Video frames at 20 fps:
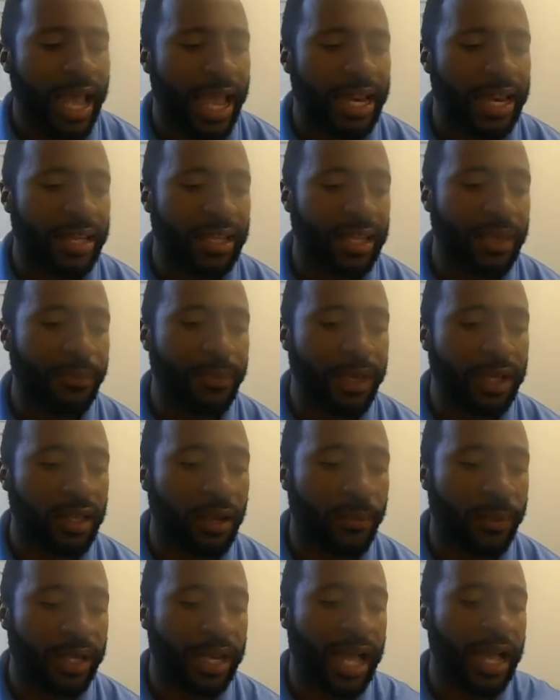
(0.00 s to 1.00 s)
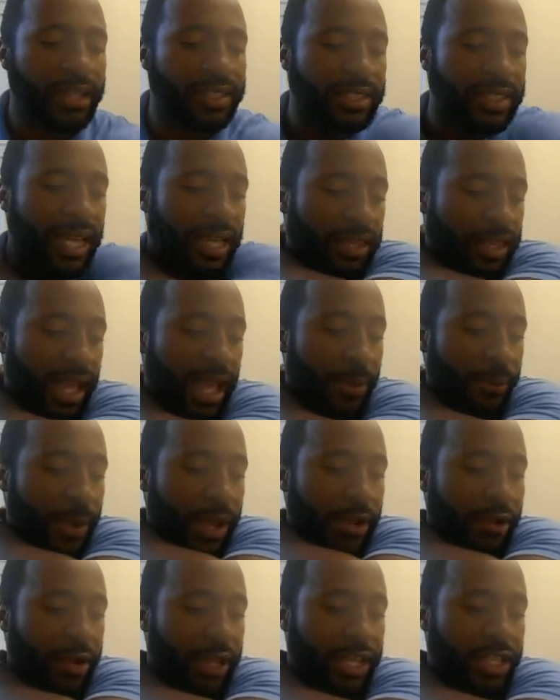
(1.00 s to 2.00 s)
And they did pick up an outside
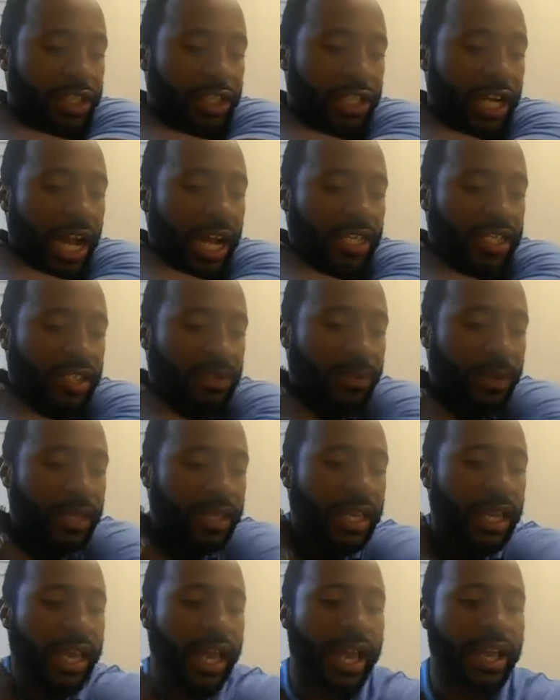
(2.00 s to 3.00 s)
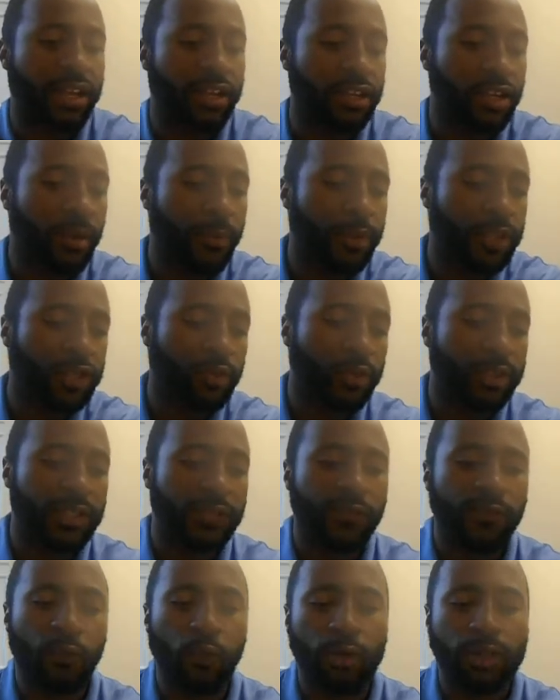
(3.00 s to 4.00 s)
linebacker in Josh Smith and a number
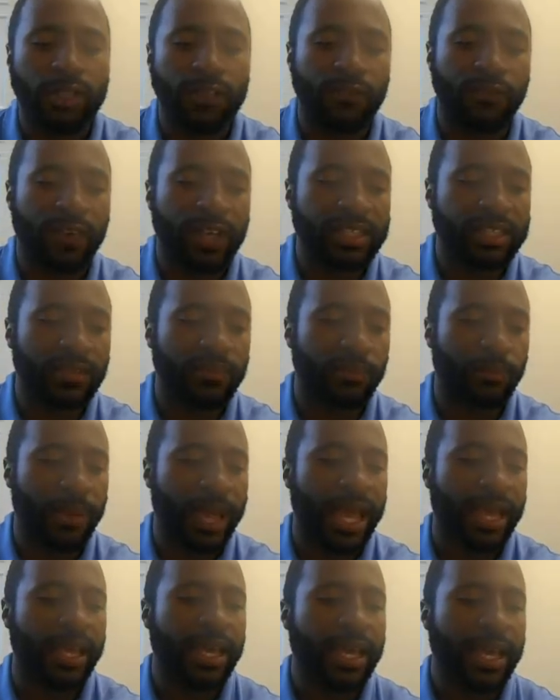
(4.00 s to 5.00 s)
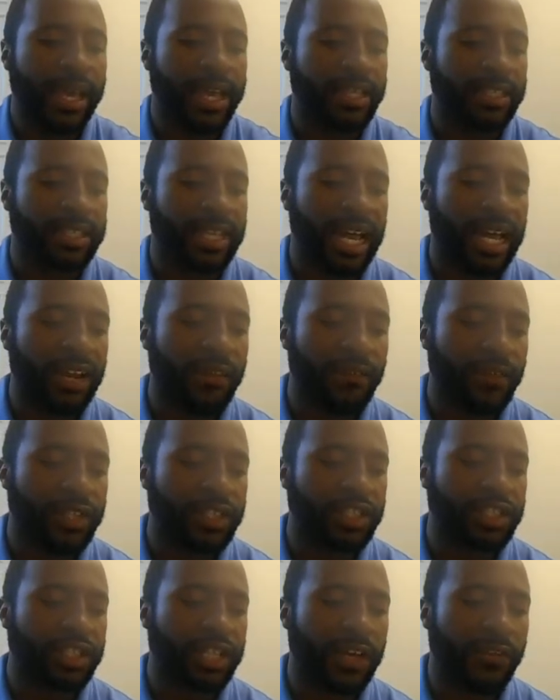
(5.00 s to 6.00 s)
24 defensive back in
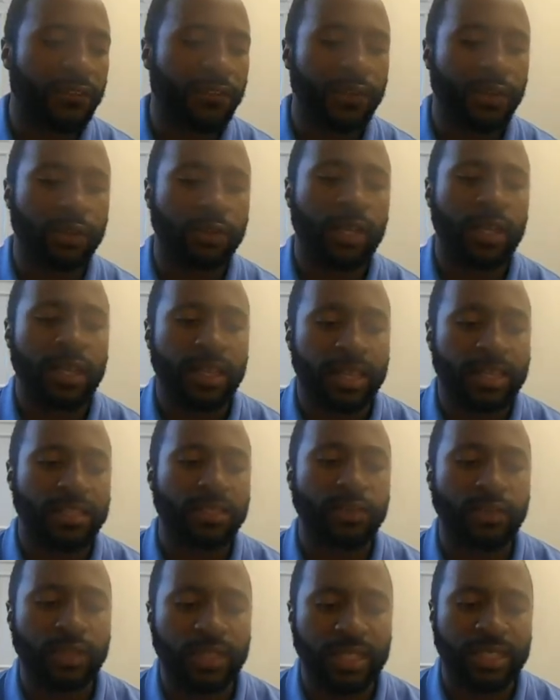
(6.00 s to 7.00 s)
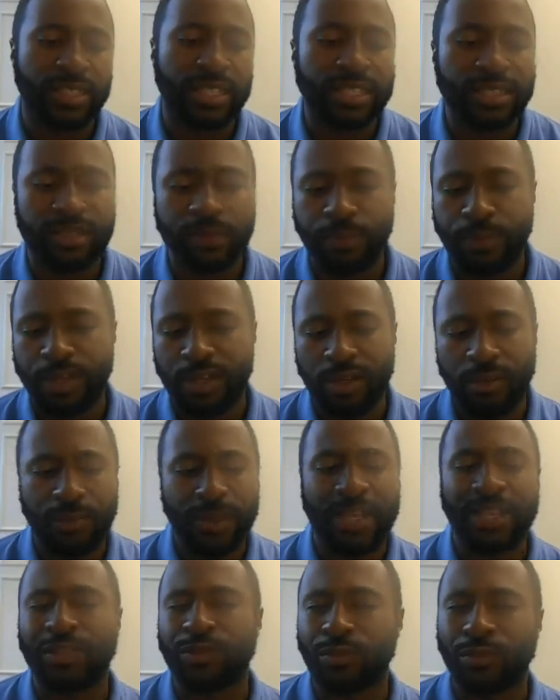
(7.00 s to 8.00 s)
Donovan Sheffield. This was a decent pickup
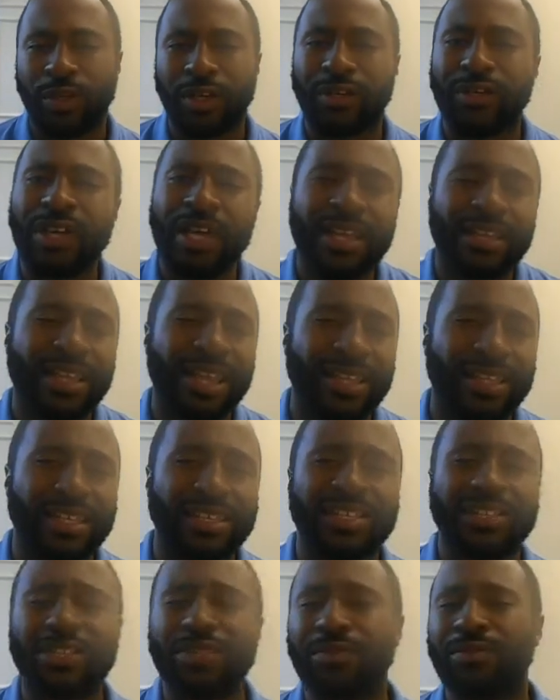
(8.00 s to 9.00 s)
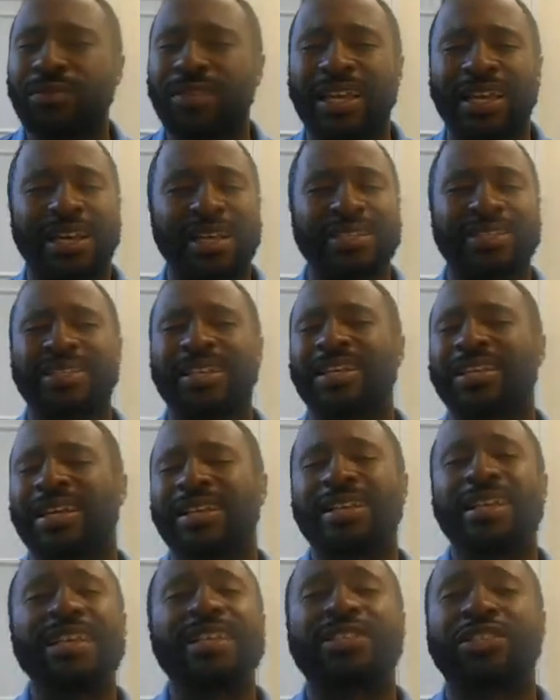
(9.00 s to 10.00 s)
as well. Now, they still, like I said,
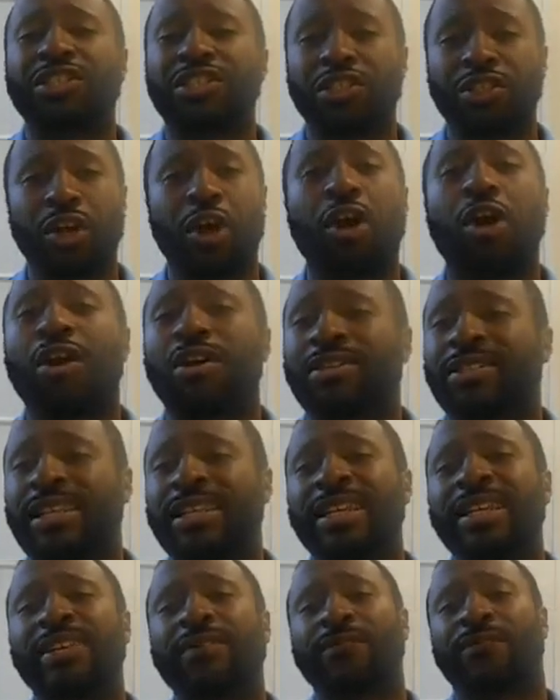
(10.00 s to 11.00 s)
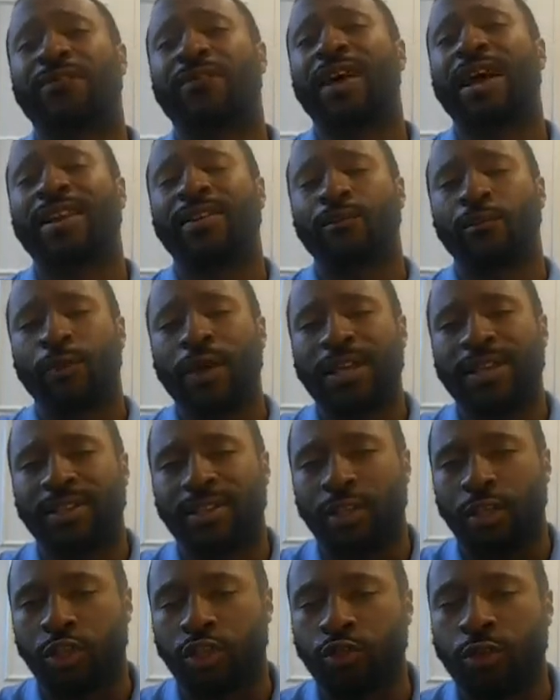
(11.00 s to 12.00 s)
they need stars. They need to find a way
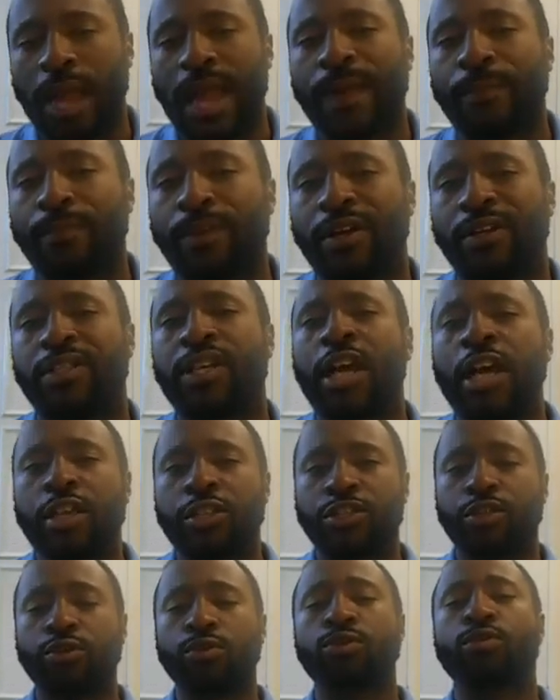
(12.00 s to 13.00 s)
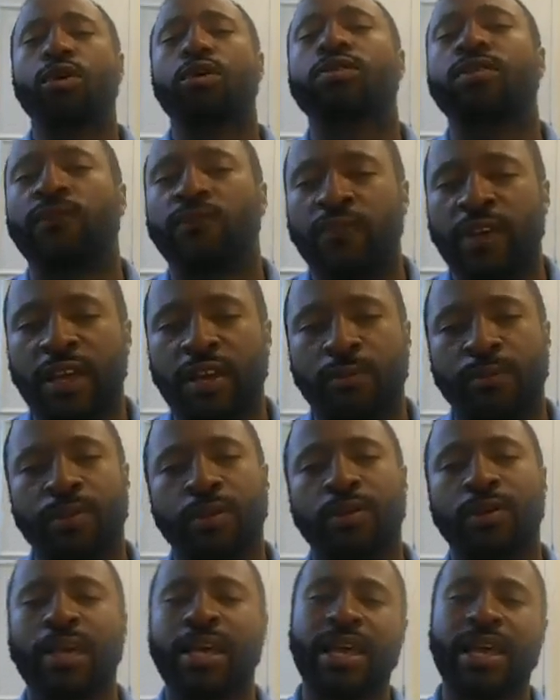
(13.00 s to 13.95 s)
to attract players to go to Vanderbilt.